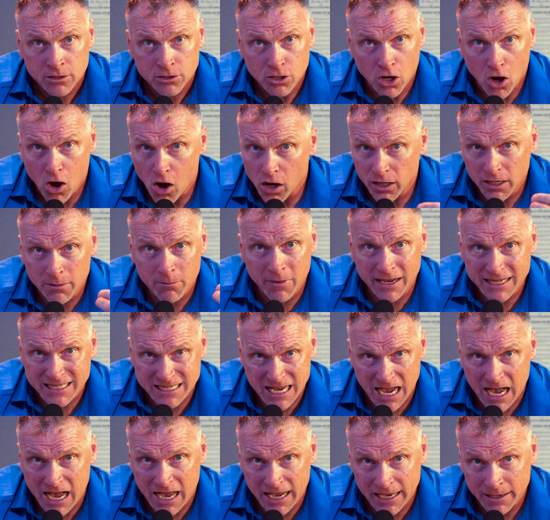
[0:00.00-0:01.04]
to audit my
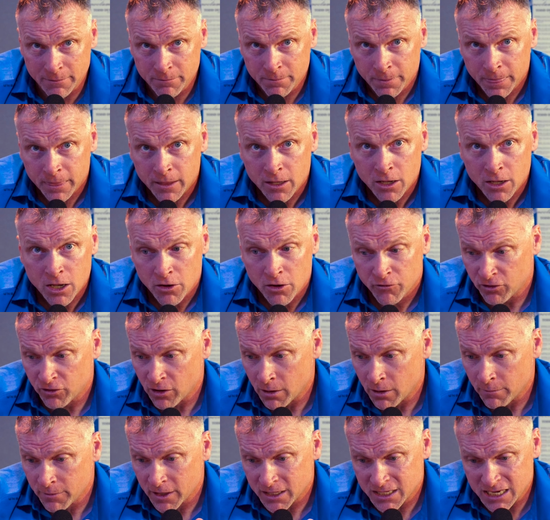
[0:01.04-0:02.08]
time
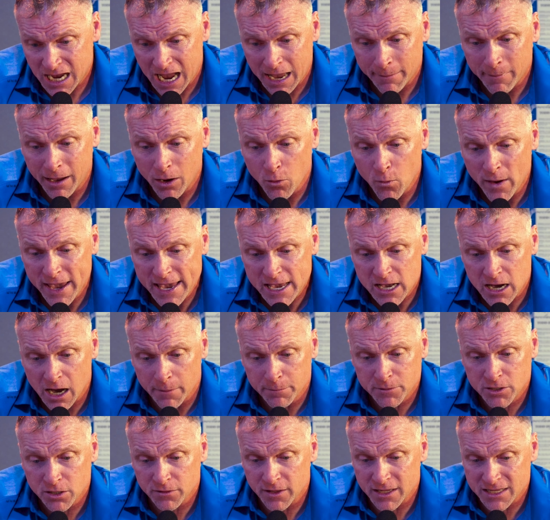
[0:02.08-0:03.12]
from the time I wake
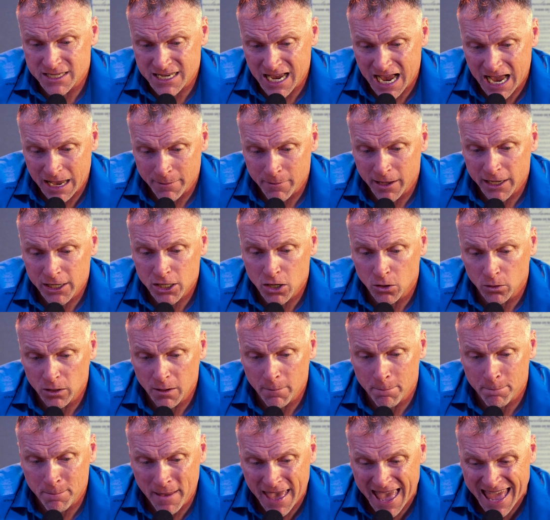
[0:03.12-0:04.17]
up to the time I go
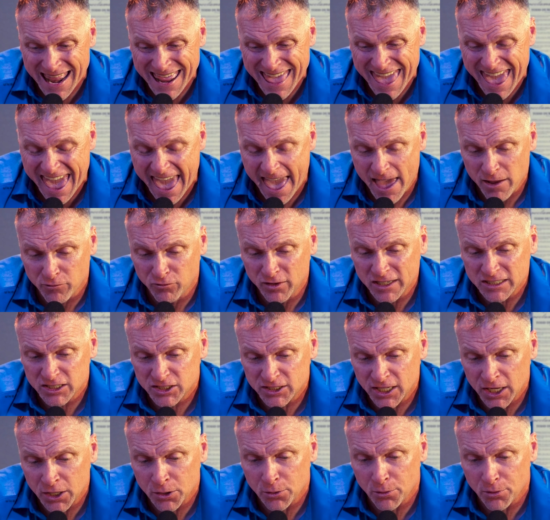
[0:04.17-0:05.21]
to bed, every
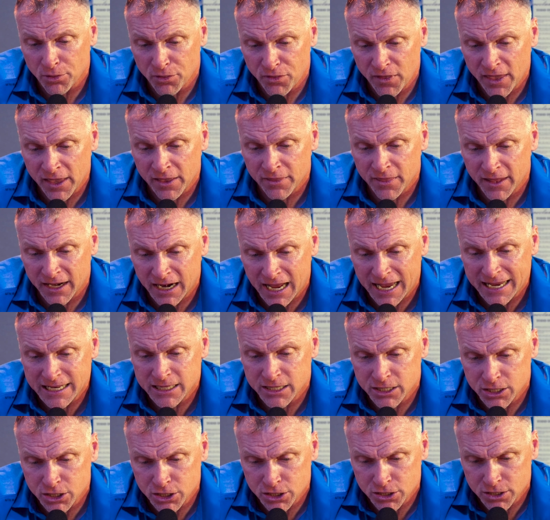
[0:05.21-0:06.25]
single thing that
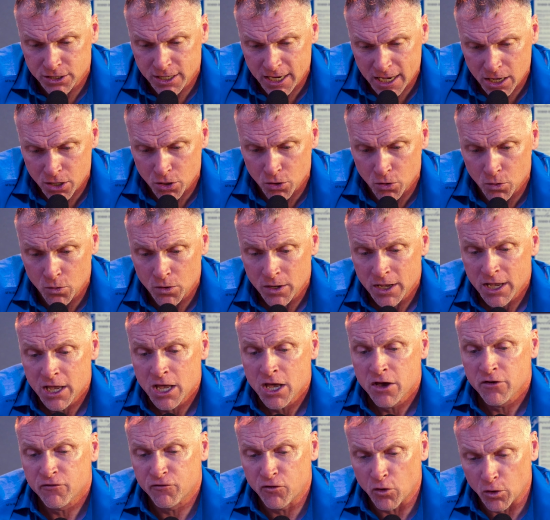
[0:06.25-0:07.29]
I do
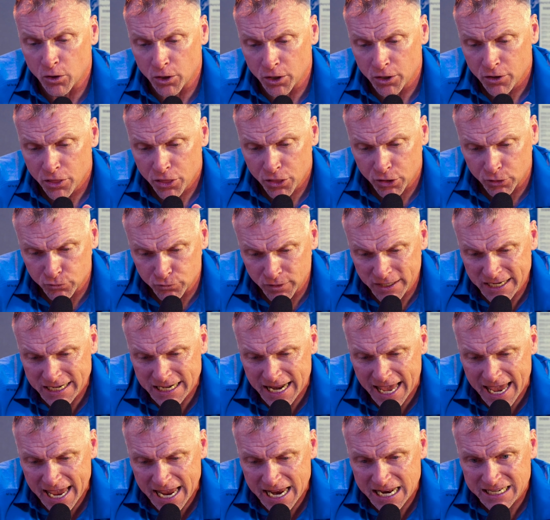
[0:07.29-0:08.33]
for three
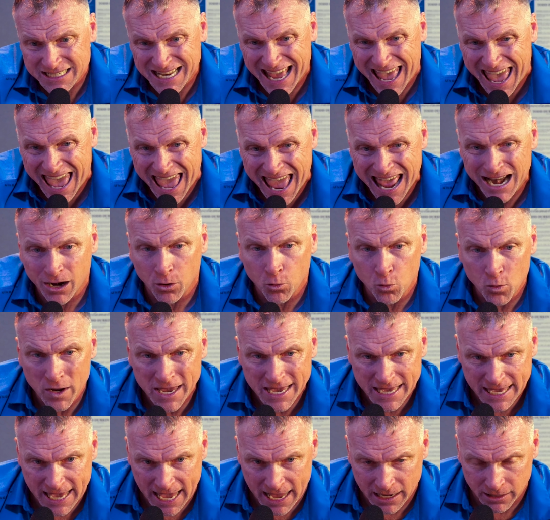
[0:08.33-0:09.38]
days and a
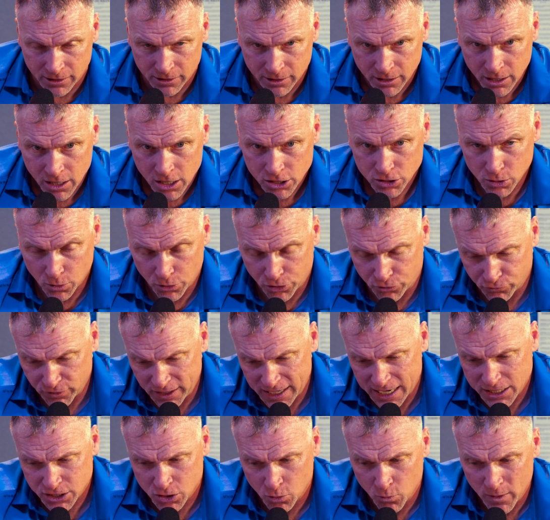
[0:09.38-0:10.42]
weekend. So,
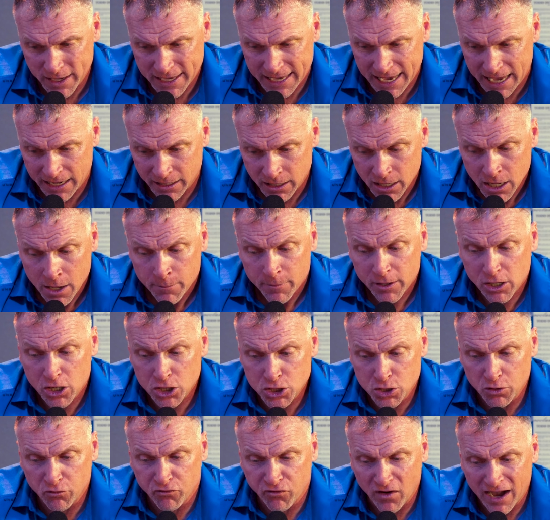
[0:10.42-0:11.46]
three days and a weekend,
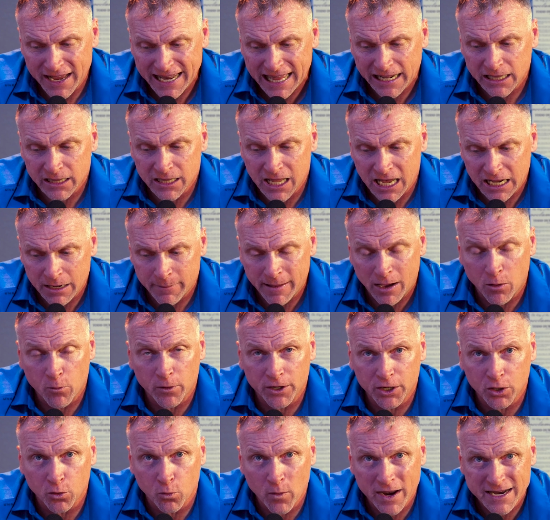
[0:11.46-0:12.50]
because you find out a lot about
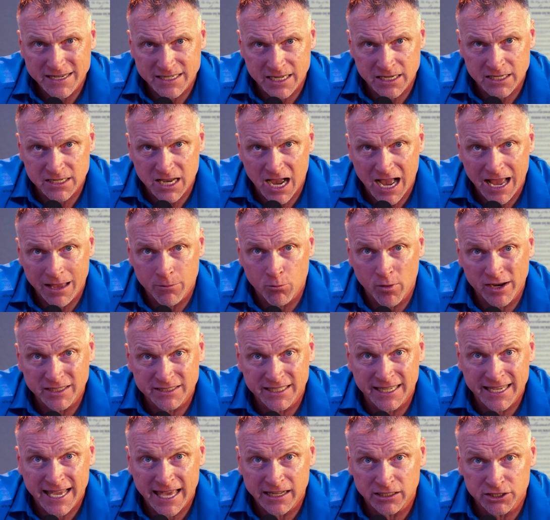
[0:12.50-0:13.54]
where you're wasting time,
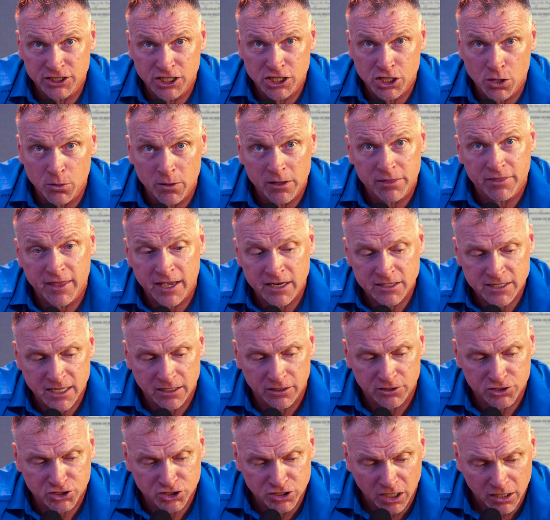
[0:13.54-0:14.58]
wasting energy, doing things
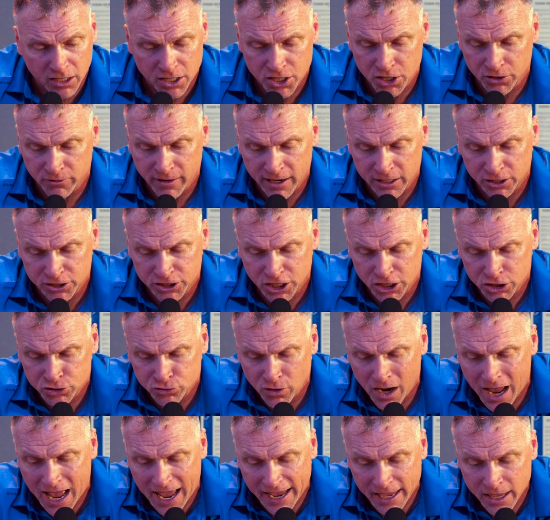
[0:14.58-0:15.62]
that are sucking your energy
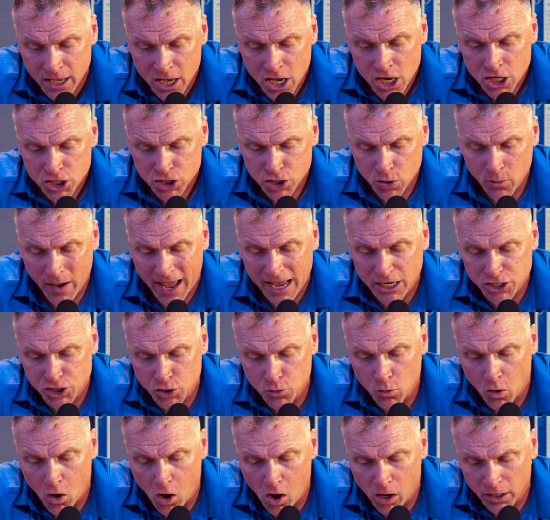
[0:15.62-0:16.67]
dry. So, as
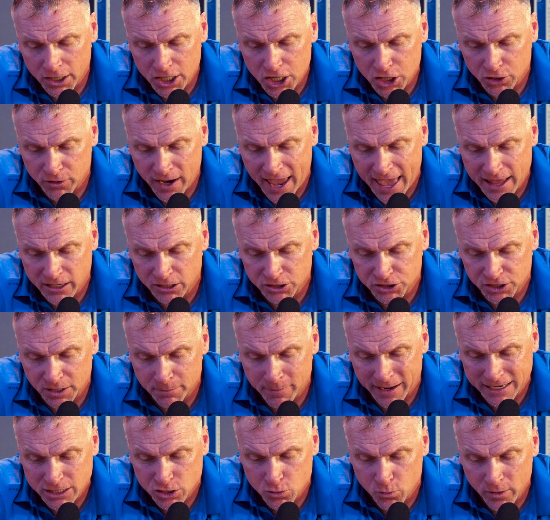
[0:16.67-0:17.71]
you audit your energy
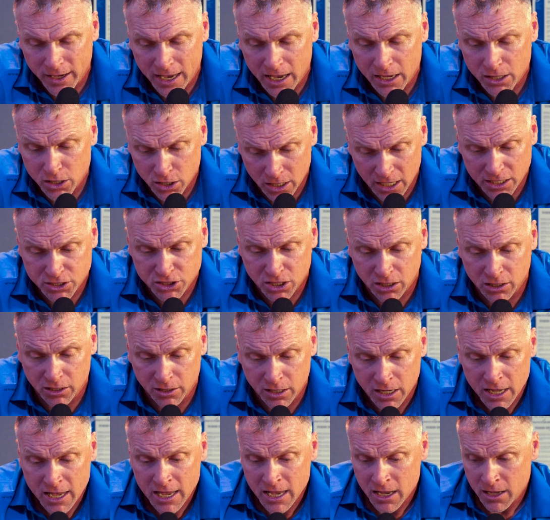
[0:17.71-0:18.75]
by it's going
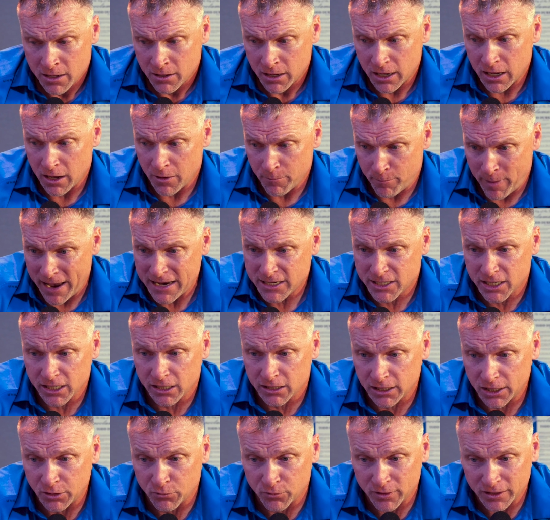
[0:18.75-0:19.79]
to uh,
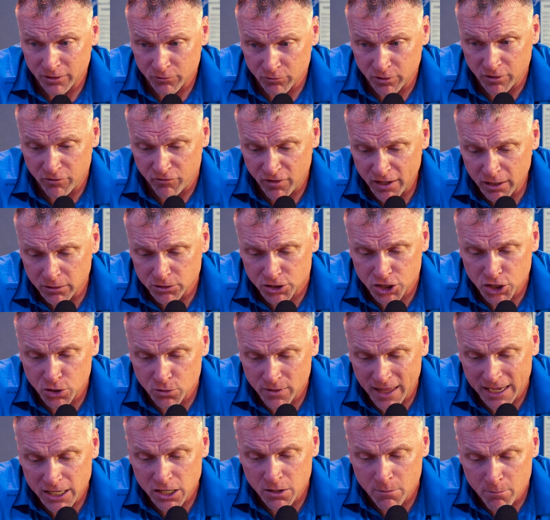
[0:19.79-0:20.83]
basically re reveal to
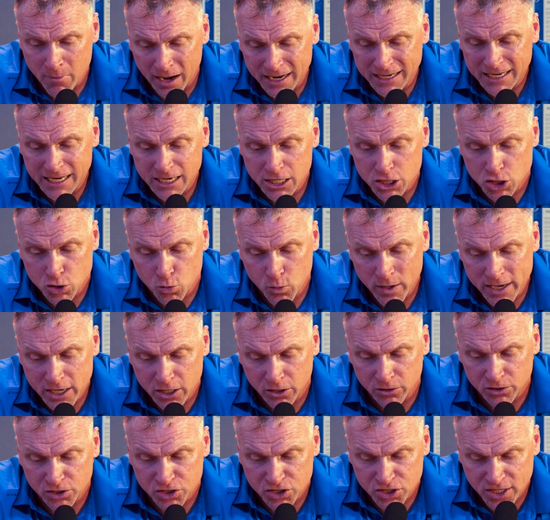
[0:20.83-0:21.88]
you that you might need to
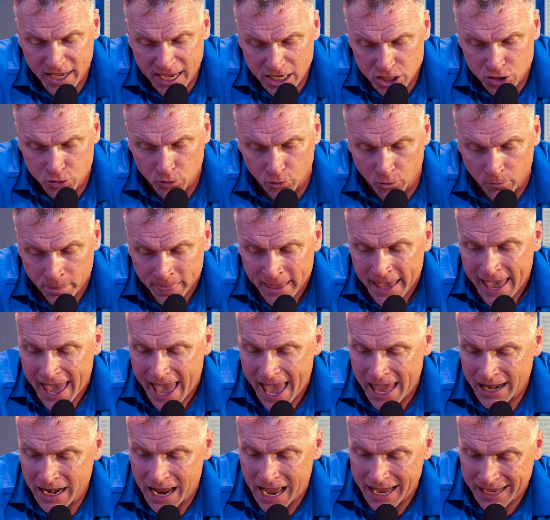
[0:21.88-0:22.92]
tweak your schedule.
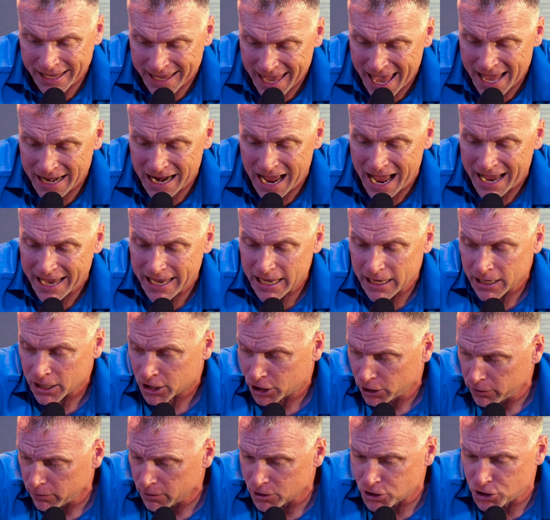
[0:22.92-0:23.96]
And again, I
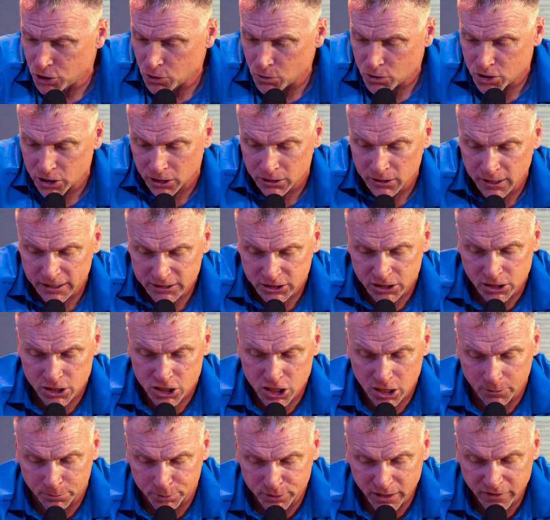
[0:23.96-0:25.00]
encourage you to listen
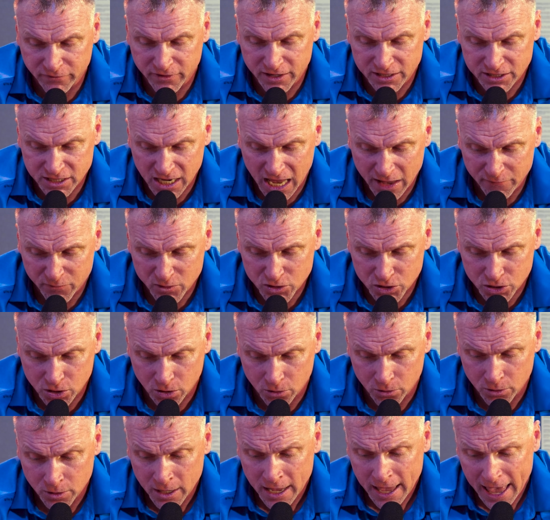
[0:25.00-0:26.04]
to the previous
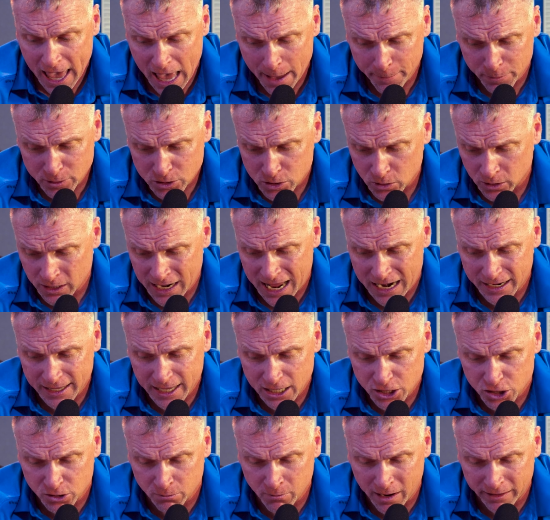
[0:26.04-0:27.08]
episode episode on how to
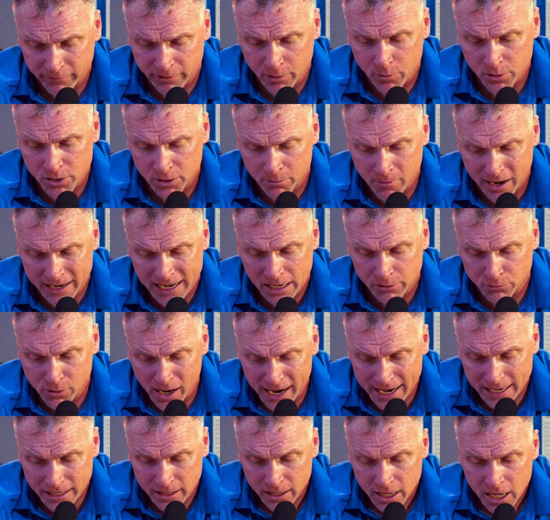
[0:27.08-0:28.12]
get your mind right when your mind ain't
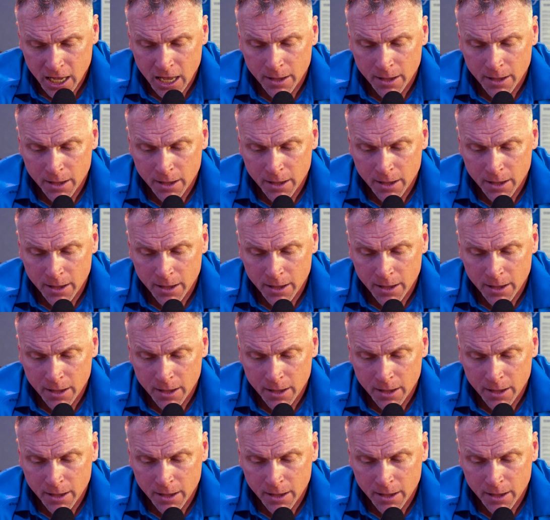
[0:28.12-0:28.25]
right,